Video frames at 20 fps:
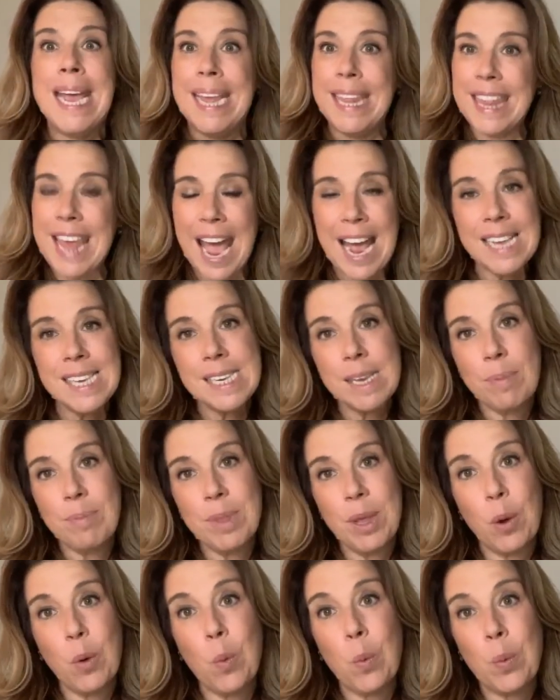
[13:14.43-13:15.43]
that's
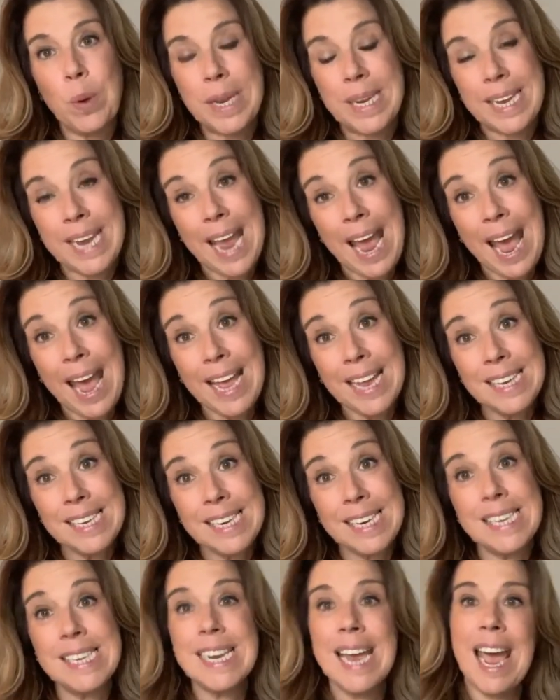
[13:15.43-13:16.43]
something really
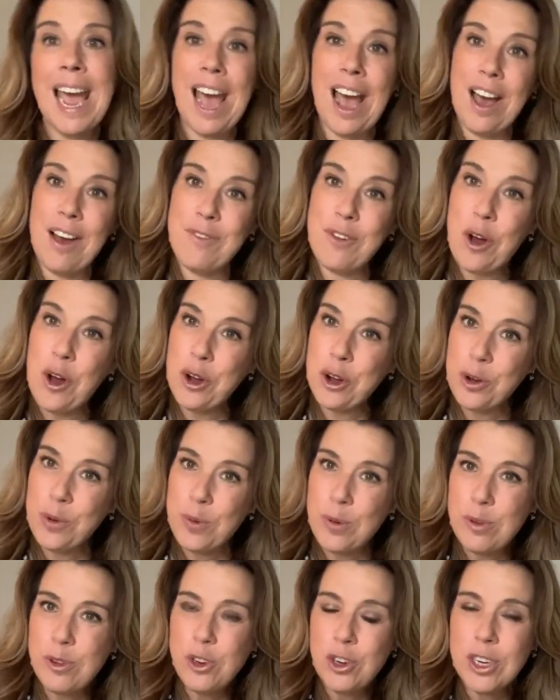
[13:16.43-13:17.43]
handy to have on a
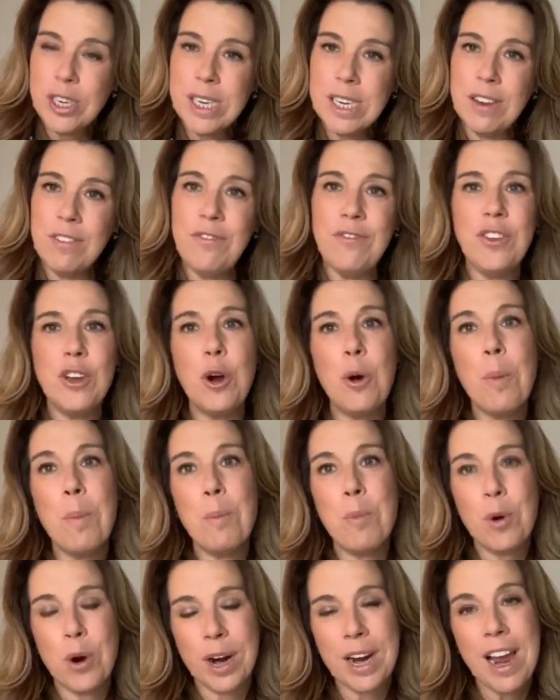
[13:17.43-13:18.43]
cruise just to feel
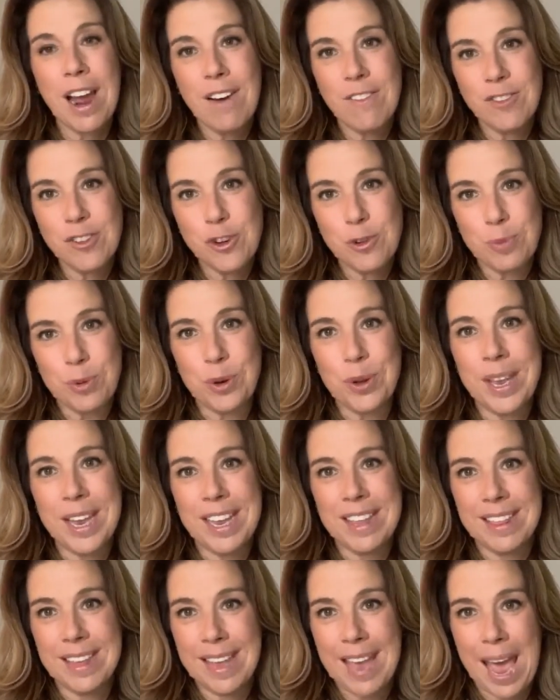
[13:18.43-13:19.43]
more comfortable
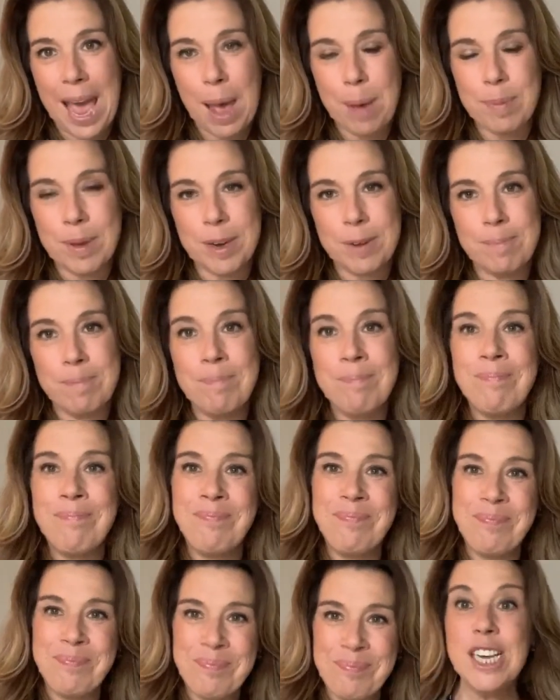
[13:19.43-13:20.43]
in the cabin.
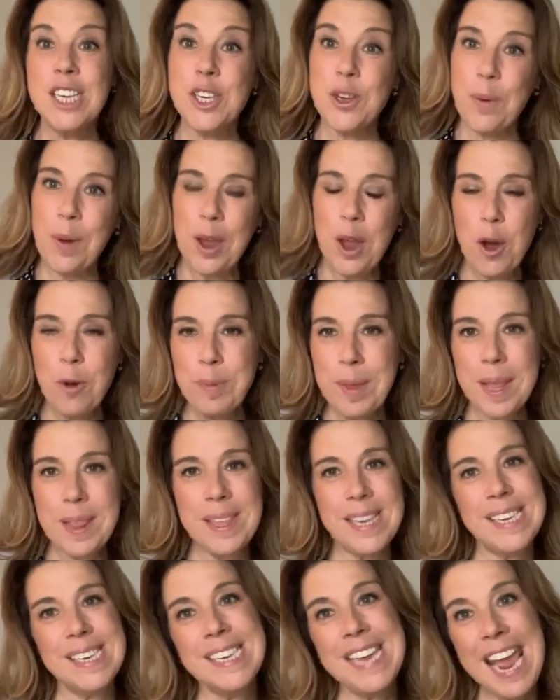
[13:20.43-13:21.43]
So I hope that
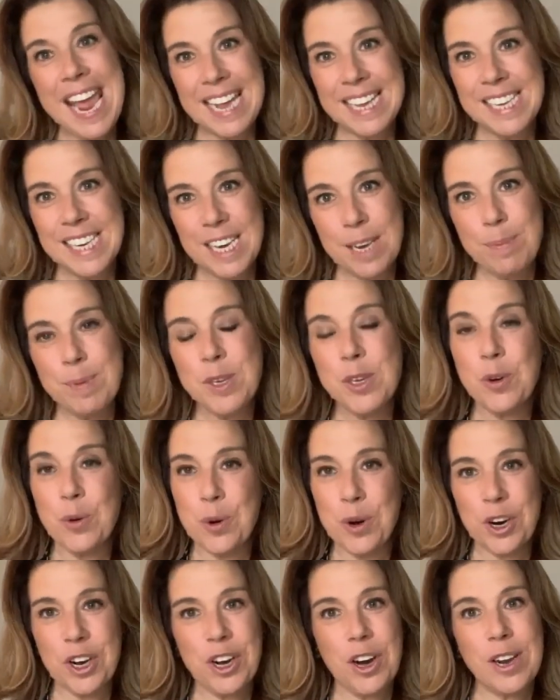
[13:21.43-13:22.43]
these 10 tips to
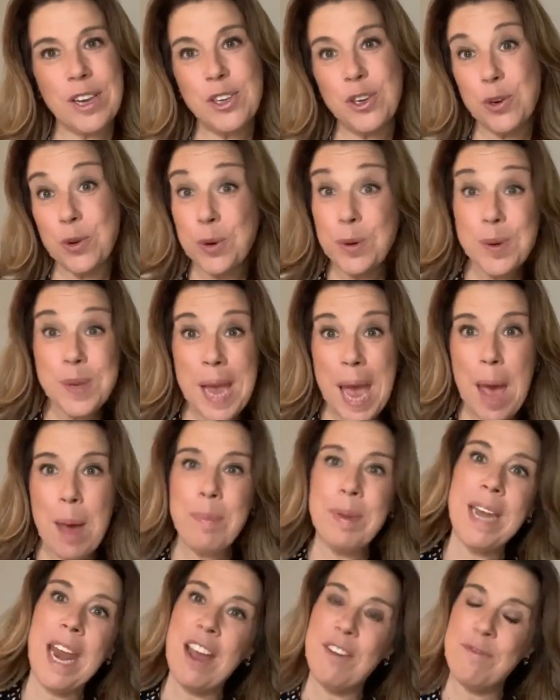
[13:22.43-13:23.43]
organize your cruise
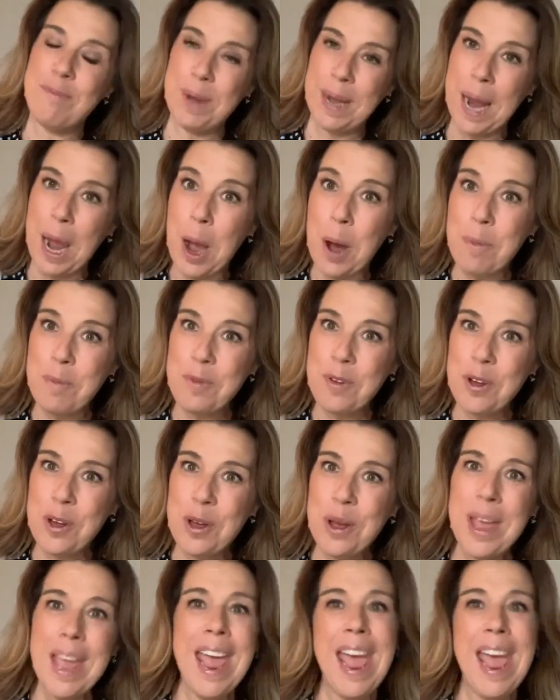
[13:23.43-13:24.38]
cabin have been helpful